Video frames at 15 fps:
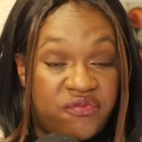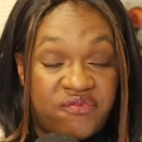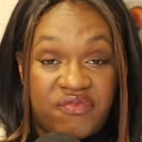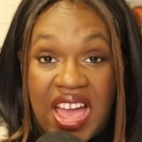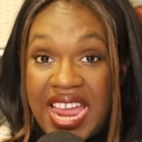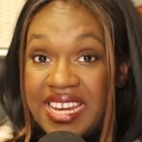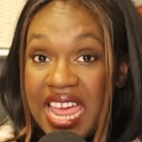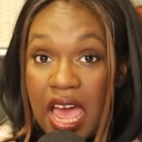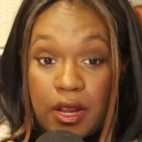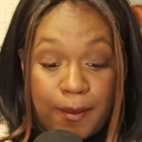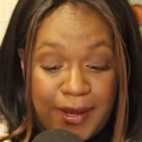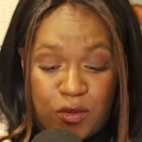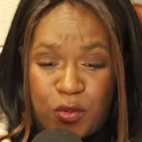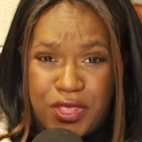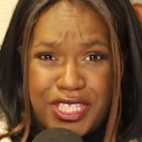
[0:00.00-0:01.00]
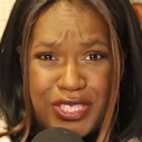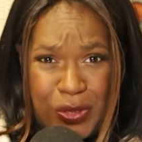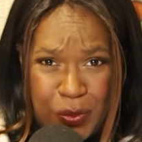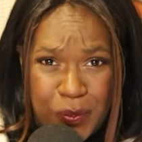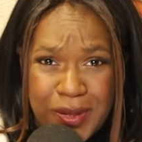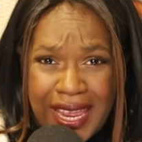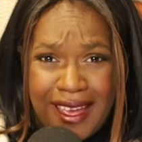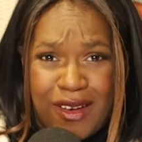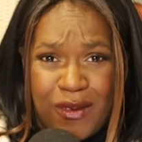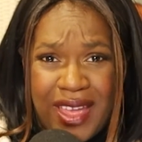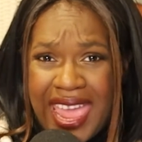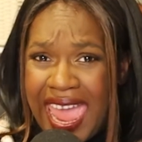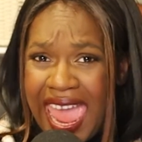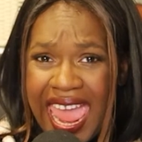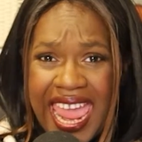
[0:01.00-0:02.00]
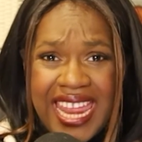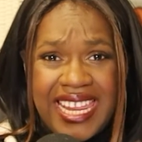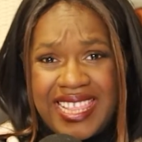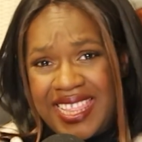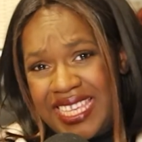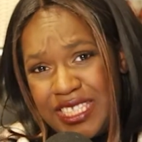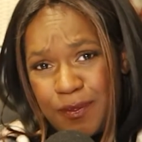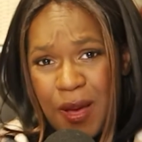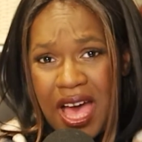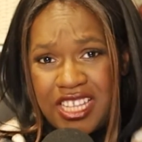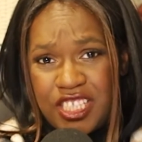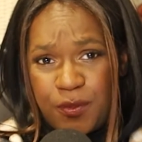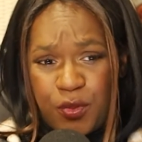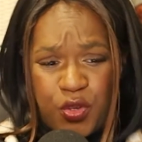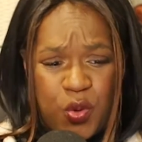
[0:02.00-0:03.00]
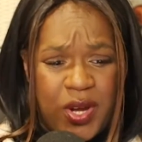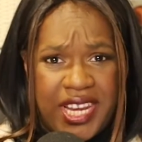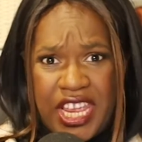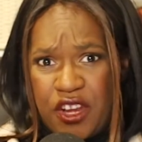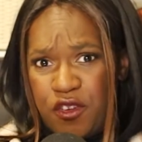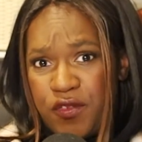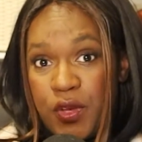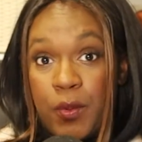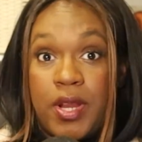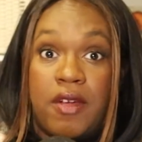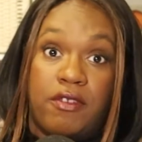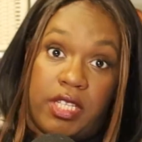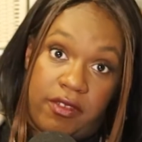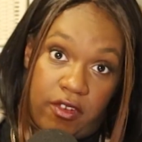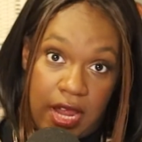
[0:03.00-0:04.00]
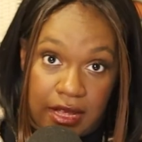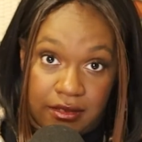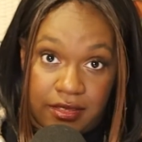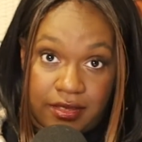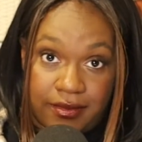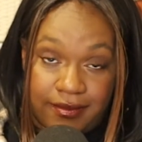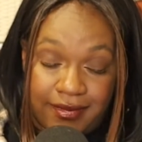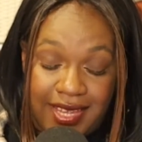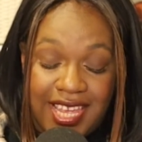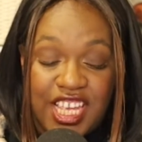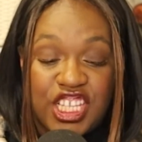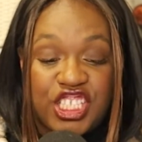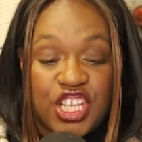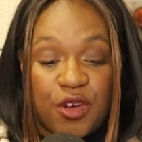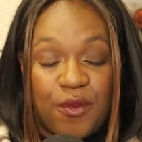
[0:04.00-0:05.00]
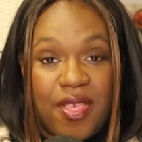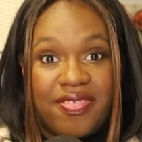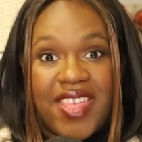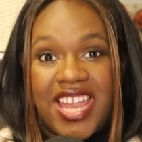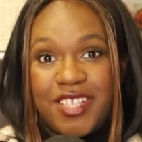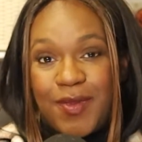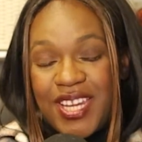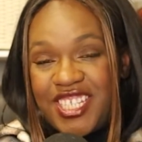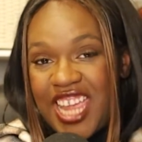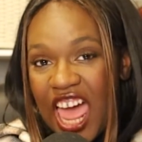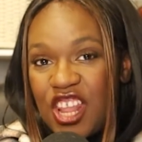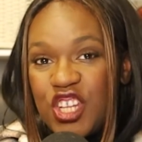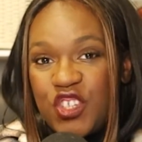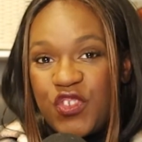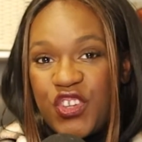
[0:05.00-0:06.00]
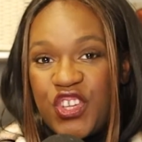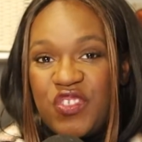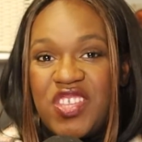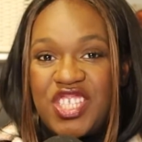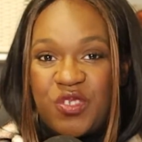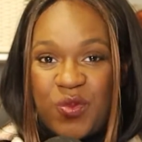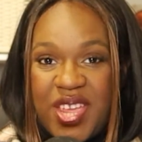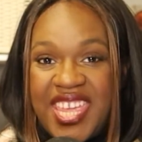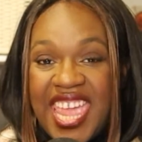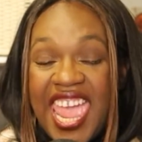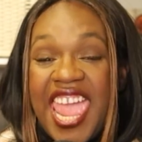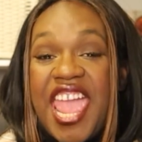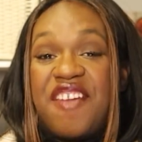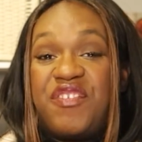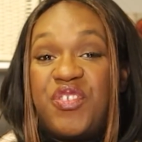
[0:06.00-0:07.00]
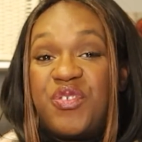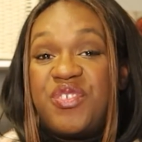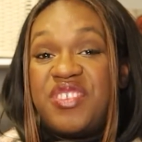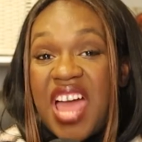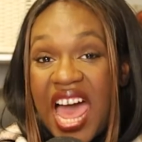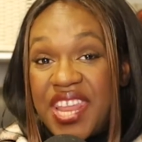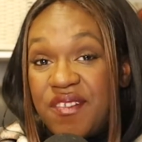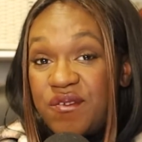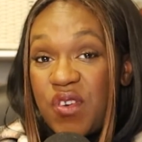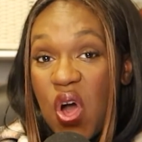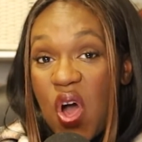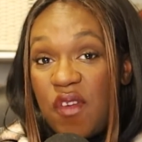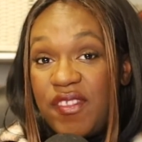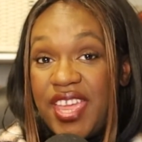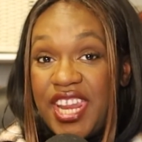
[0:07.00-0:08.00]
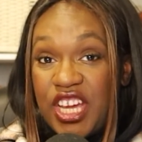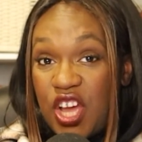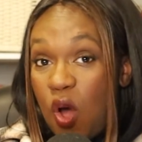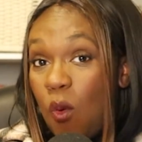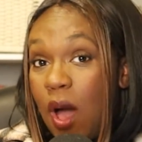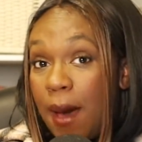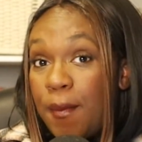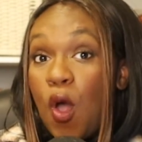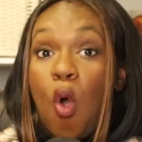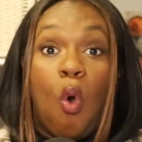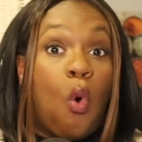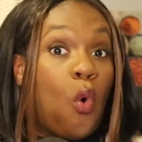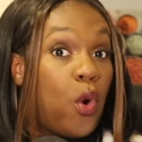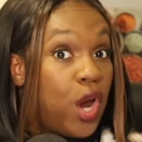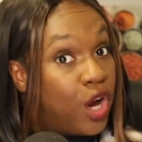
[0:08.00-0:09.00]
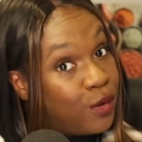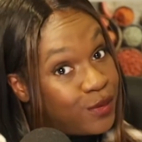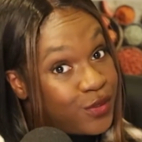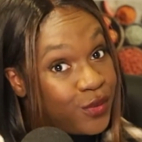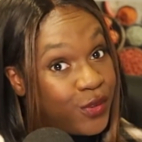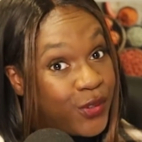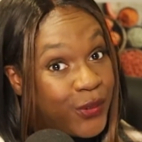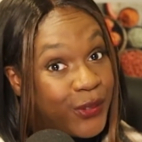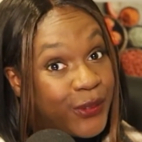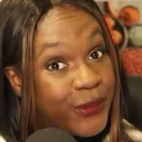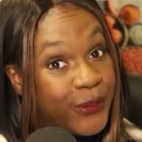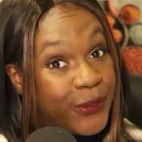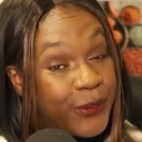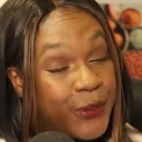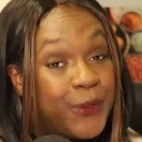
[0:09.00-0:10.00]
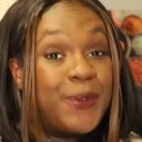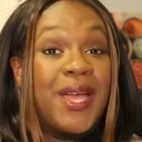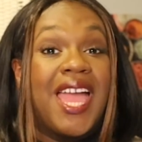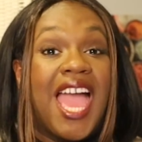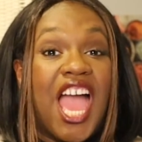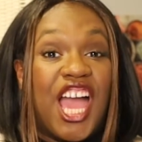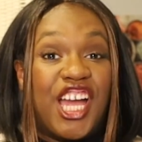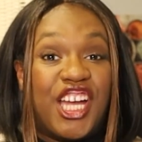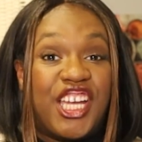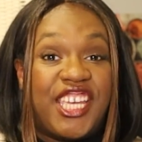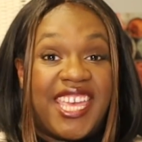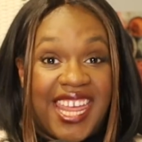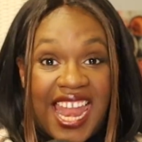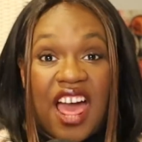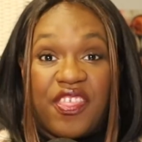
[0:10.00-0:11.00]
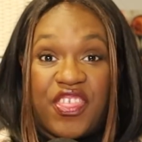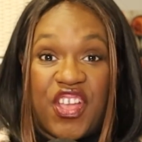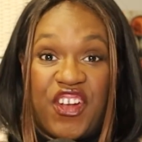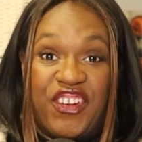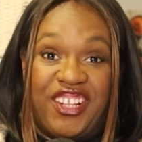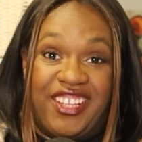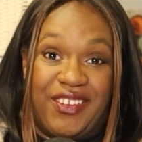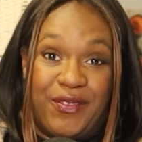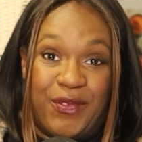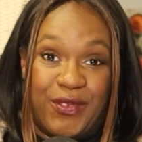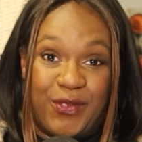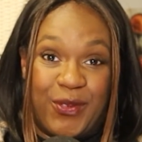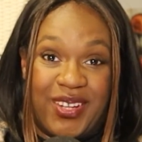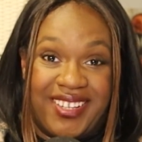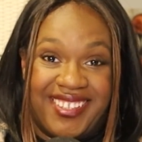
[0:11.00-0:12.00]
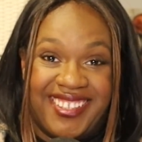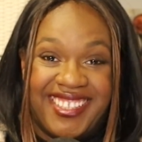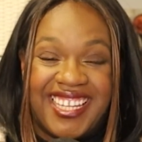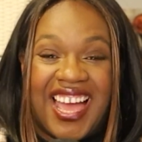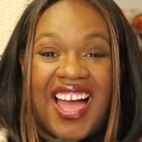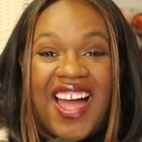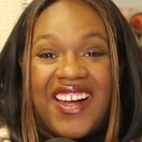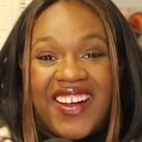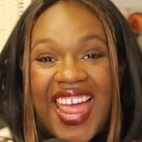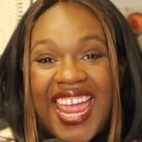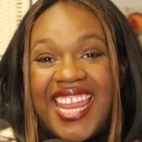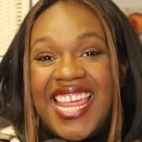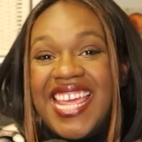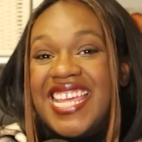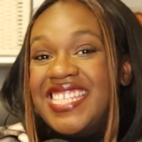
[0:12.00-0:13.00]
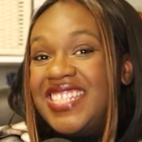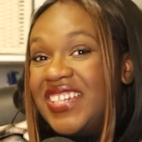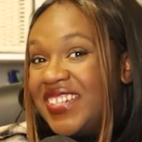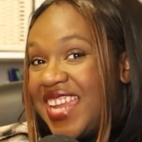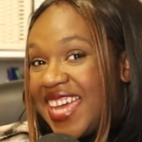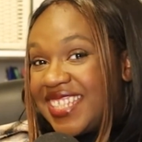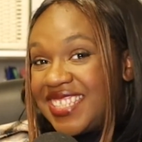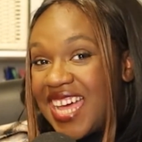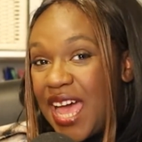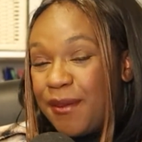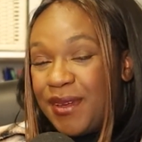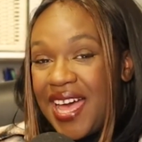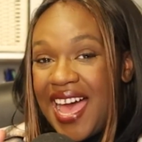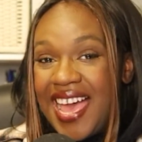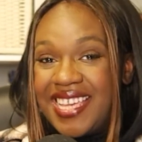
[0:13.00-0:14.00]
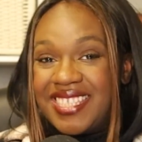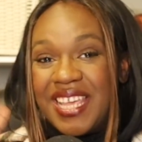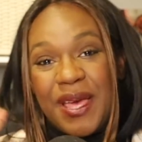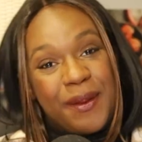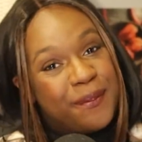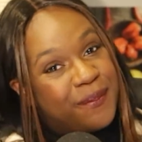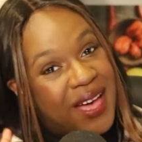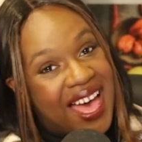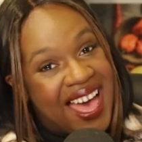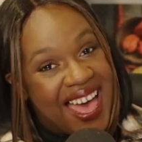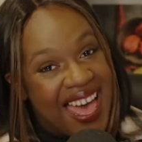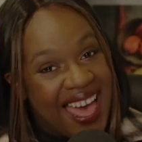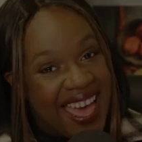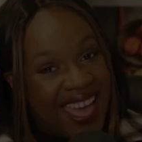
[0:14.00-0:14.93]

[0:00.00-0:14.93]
Find out, with Zoom now, anything's possible. You can interview and never leave your house. So that is my challenge for you this week. If you're not involved in a co-op or a homeschool group, get out there and look for one. All right. Till next time, guys. Bye.